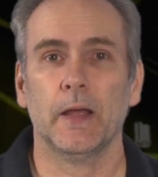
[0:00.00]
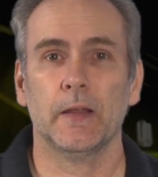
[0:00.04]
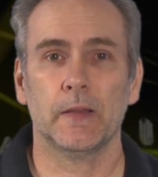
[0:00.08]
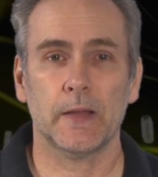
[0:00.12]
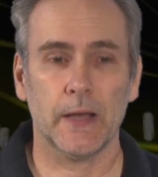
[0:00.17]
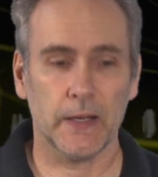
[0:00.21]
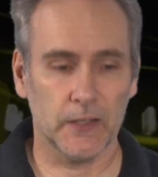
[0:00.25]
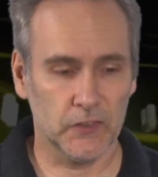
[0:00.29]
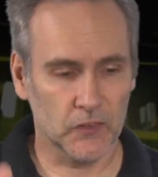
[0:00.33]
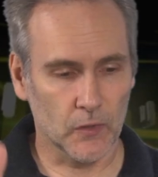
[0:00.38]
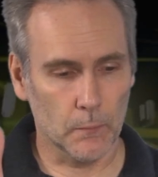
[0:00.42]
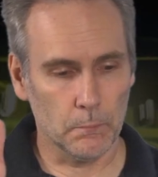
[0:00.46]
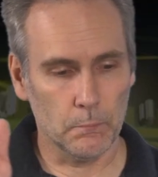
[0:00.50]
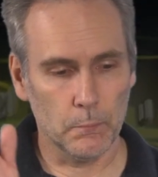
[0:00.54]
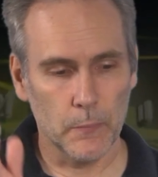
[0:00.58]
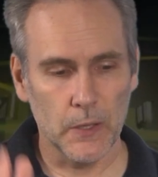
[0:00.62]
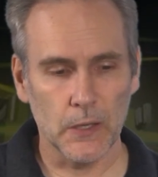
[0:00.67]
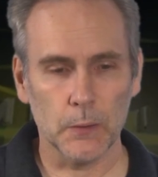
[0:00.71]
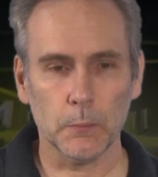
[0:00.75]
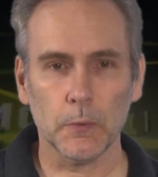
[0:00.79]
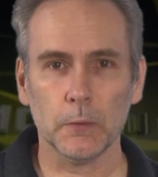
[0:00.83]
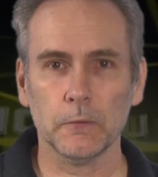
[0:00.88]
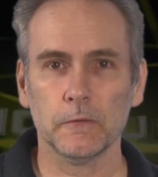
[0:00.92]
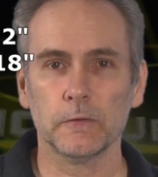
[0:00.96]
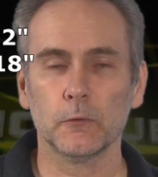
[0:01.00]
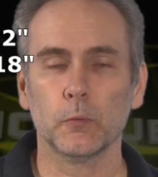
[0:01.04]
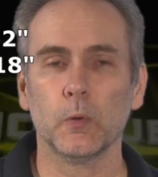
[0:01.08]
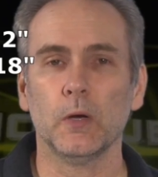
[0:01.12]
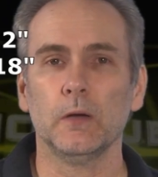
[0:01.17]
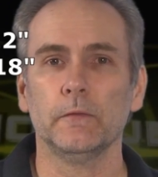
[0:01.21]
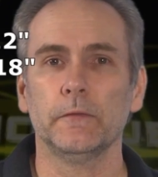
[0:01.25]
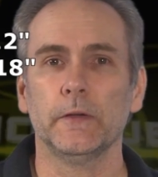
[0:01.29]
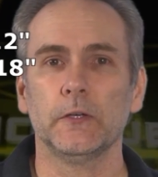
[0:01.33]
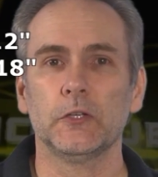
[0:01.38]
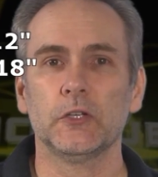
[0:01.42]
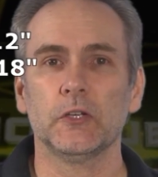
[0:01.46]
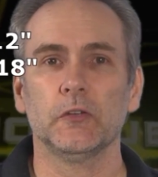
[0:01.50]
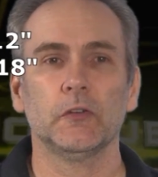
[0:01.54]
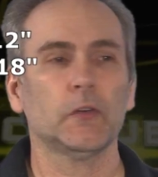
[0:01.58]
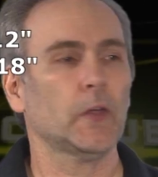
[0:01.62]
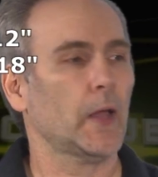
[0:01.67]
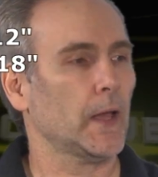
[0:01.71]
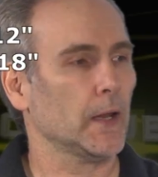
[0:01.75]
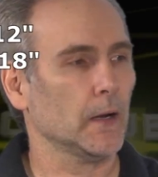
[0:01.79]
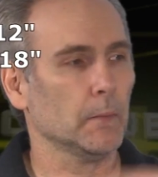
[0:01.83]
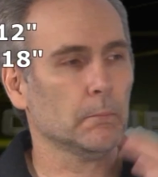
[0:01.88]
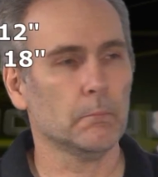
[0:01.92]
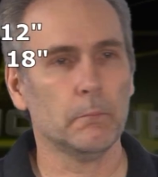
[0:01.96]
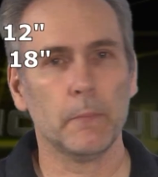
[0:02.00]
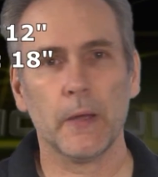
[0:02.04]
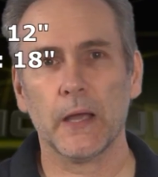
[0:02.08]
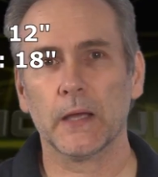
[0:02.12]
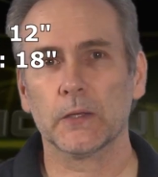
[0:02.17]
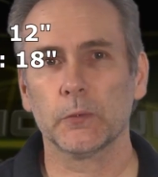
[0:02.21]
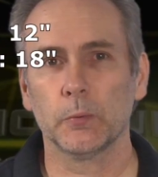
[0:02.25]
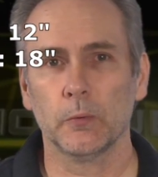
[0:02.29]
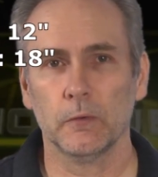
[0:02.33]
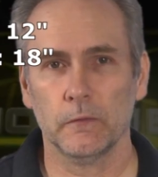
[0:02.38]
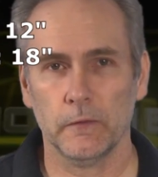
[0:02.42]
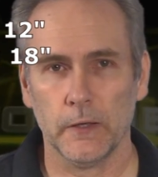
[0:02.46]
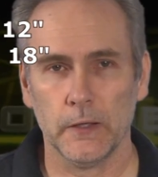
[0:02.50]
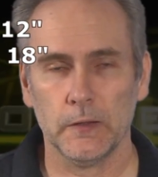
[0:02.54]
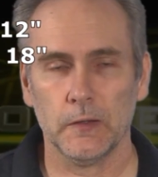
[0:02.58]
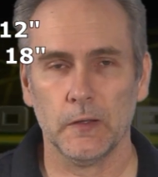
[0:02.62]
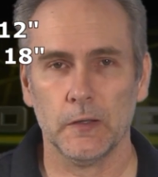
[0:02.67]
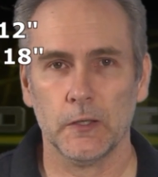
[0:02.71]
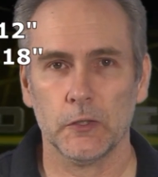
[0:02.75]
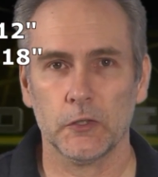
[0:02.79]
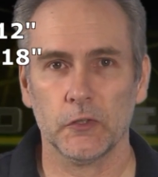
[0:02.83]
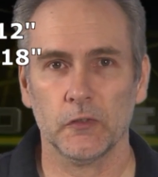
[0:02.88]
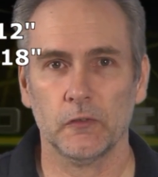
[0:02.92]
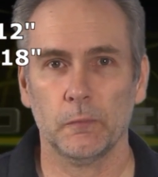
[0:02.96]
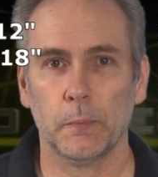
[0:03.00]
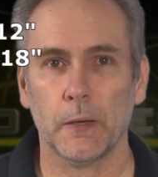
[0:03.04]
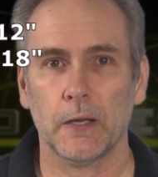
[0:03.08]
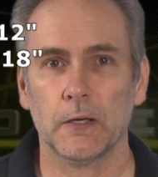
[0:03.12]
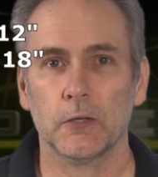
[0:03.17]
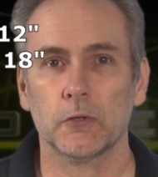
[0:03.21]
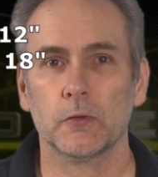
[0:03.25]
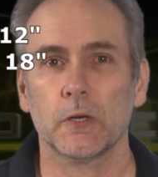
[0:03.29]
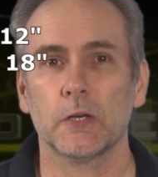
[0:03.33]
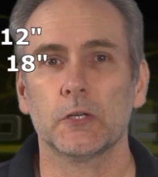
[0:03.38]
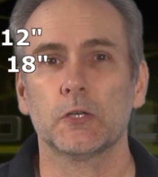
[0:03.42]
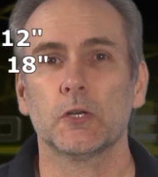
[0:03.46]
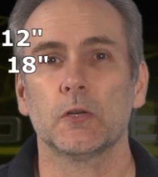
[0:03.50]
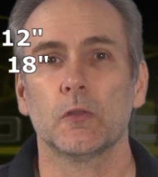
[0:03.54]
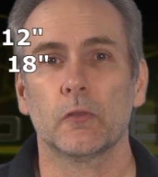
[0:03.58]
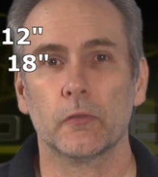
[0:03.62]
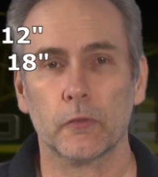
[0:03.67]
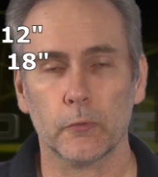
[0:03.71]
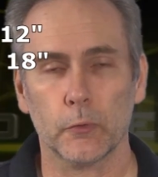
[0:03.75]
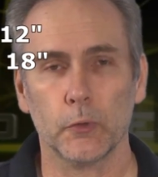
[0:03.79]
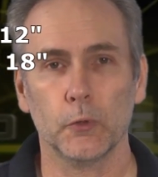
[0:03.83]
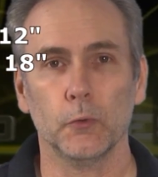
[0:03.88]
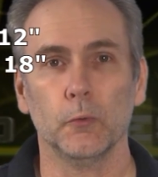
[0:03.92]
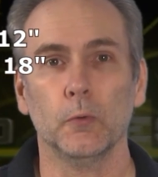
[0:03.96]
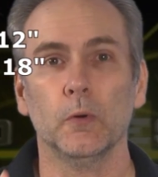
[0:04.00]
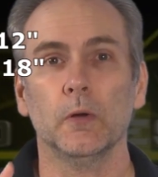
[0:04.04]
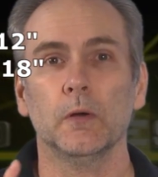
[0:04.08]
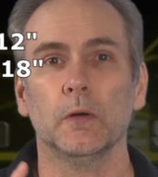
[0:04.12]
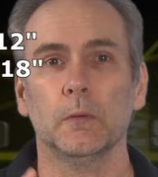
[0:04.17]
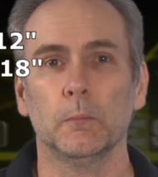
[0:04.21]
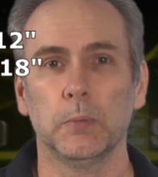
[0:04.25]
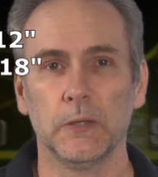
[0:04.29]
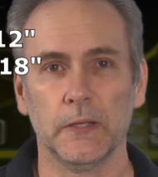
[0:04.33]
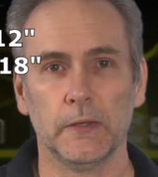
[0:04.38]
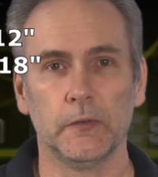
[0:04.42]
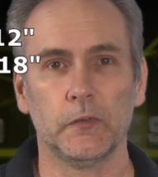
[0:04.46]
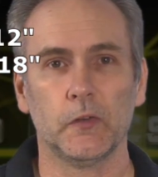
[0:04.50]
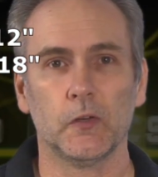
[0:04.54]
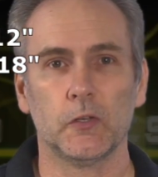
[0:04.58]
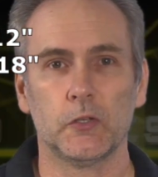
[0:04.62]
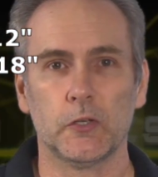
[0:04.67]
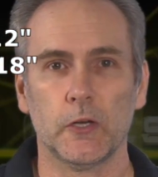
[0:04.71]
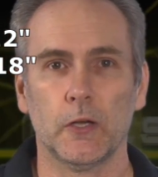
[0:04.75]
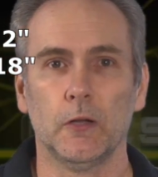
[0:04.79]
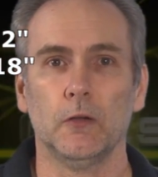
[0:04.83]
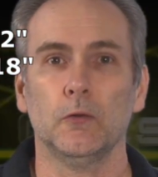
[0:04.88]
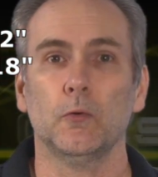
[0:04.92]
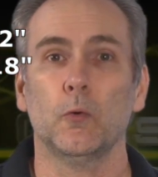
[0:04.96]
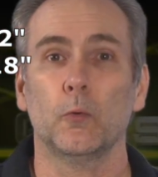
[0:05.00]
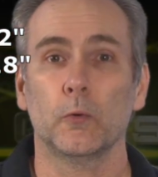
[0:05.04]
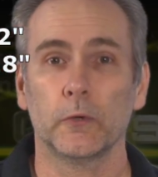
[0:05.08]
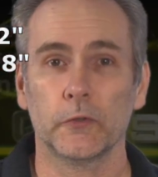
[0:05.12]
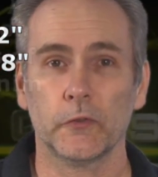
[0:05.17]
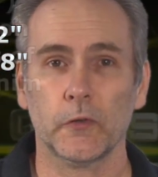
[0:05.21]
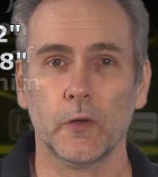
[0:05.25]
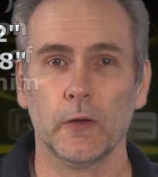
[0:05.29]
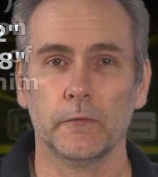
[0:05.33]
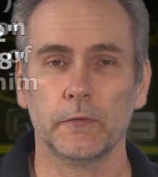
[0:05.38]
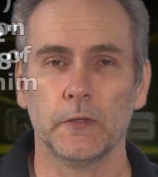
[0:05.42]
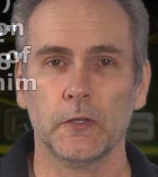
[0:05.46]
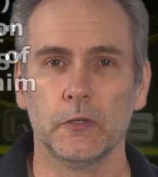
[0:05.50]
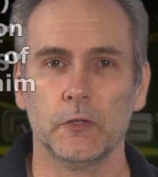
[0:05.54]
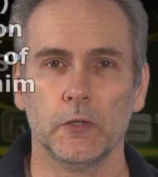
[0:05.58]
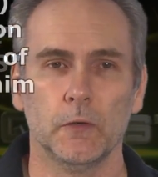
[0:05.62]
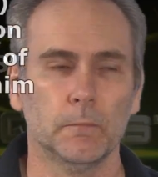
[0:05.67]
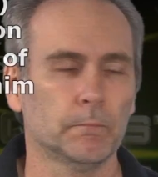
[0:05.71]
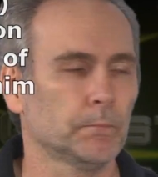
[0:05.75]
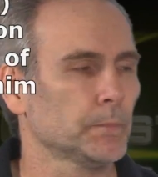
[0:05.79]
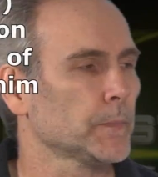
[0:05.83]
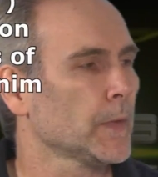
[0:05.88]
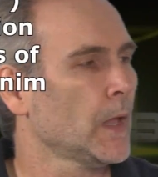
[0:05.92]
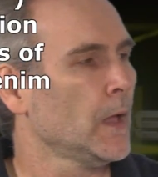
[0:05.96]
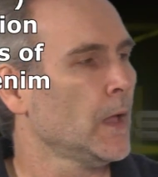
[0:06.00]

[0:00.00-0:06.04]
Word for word: And that is a minimum of 12 inches and a maximum of 18 inches of penetration through ballistic gel or soft tissue.